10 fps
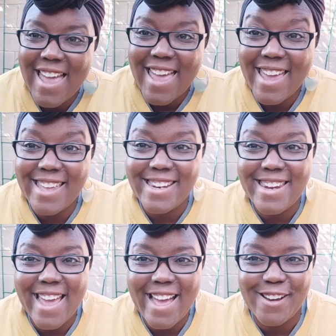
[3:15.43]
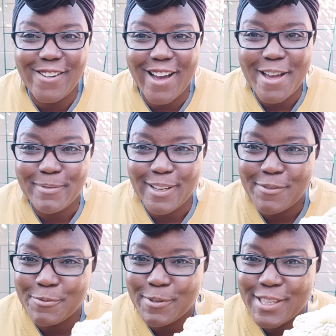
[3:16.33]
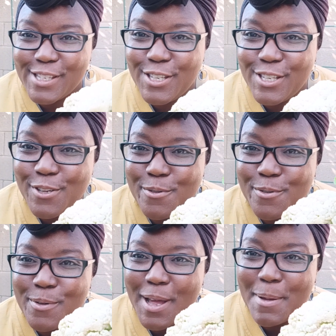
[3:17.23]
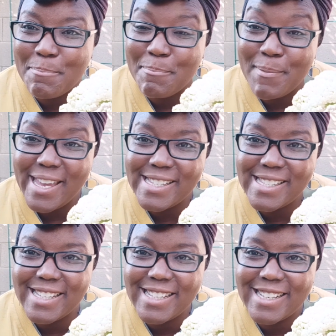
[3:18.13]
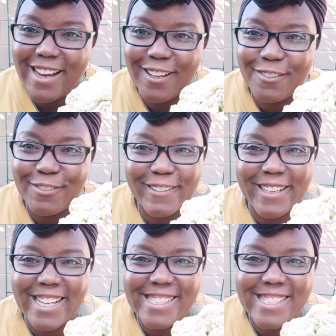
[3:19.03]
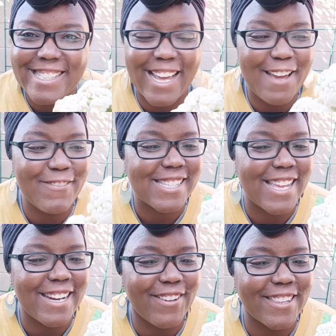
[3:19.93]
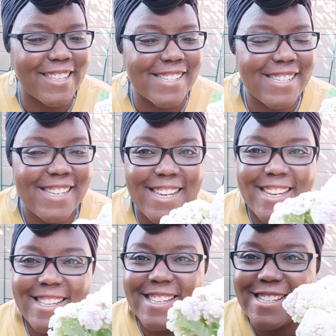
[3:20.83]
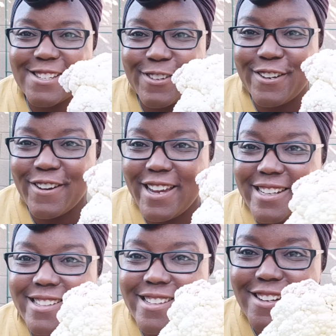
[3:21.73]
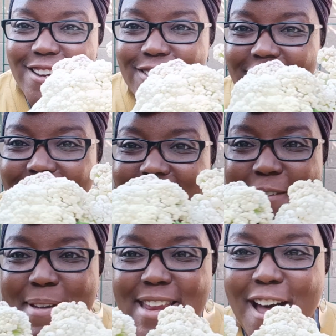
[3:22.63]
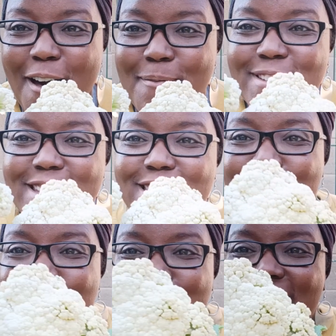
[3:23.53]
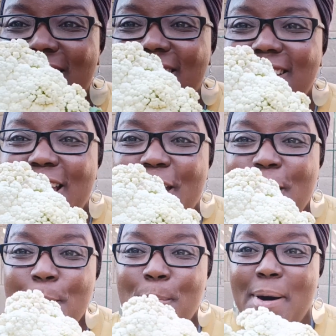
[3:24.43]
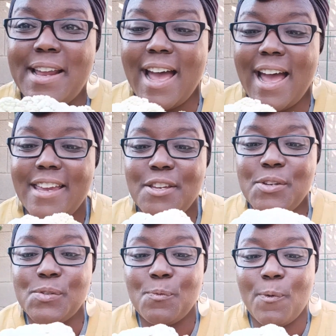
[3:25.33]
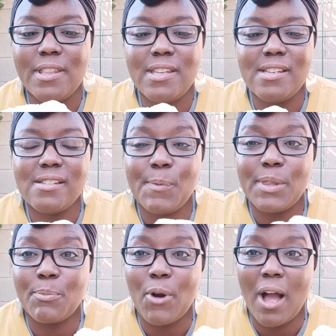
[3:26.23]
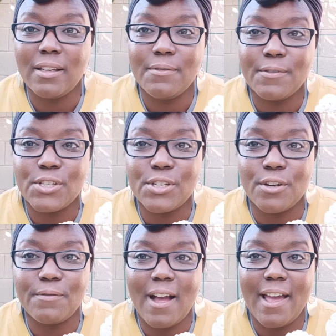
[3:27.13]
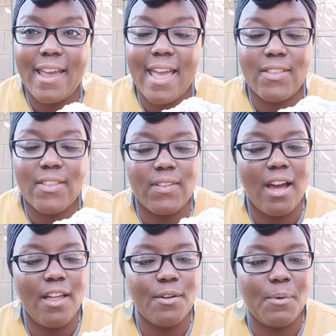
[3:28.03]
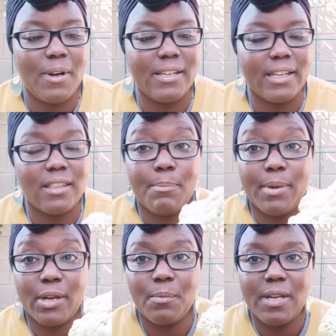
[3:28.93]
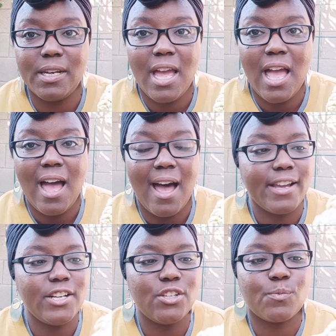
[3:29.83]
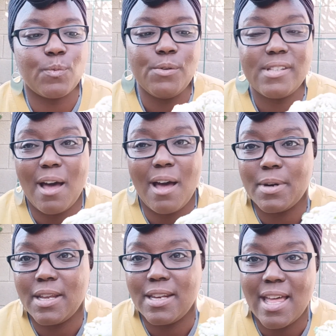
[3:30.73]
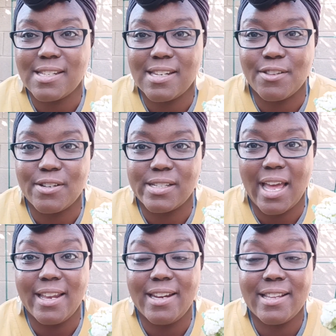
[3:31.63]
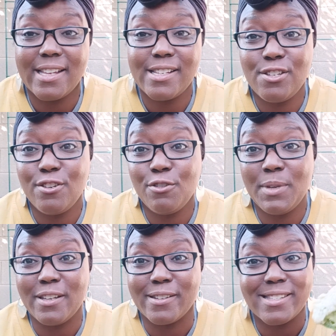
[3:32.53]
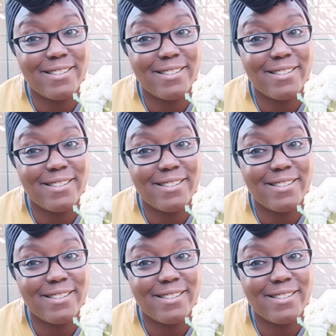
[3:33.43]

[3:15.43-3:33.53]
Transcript: and now I'm left with two amazing cauliflower heads. I'm excited about this. This is really great. You know, they may not be the biggest, but I can use one of these with the broccoli for stir fry, and then the other one, like the bigger one, I could just roast that one, and that's another side. That's two meals.